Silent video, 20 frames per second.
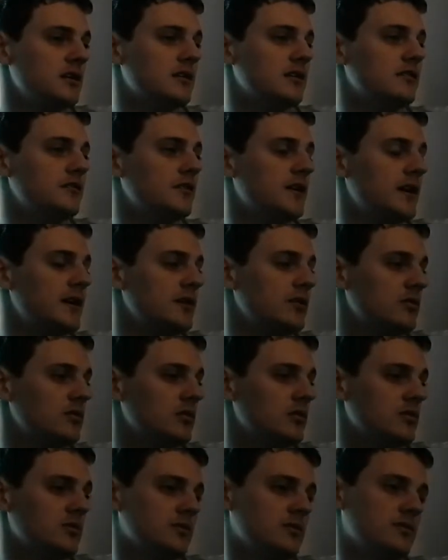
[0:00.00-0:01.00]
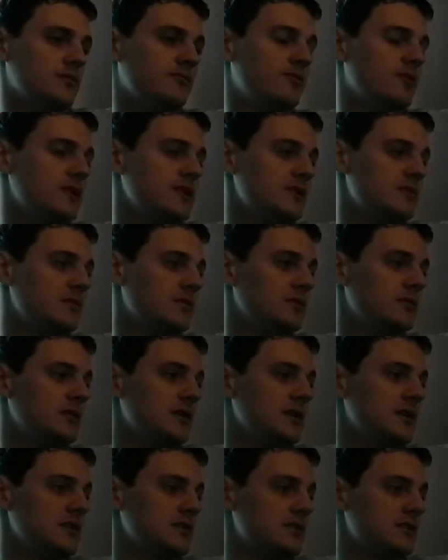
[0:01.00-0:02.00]
The final principle
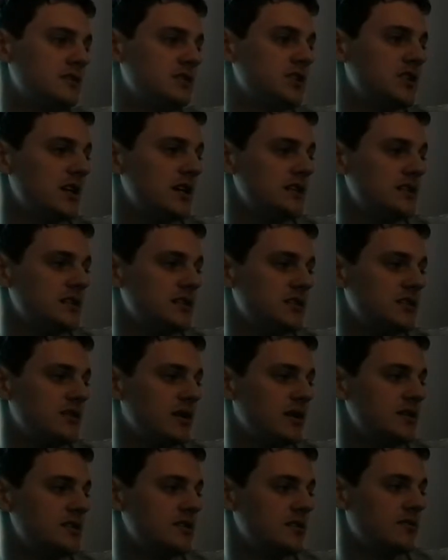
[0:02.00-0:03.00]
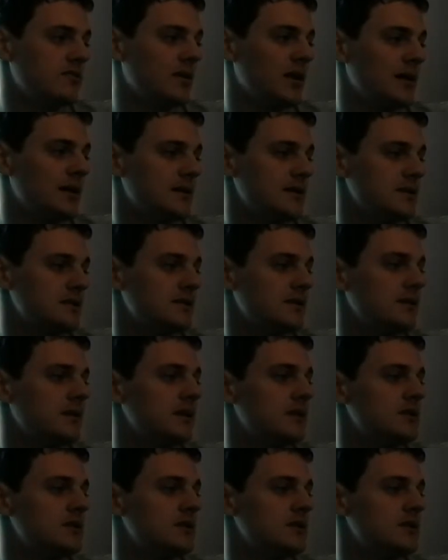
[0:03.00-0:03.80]
is shared situational awareness.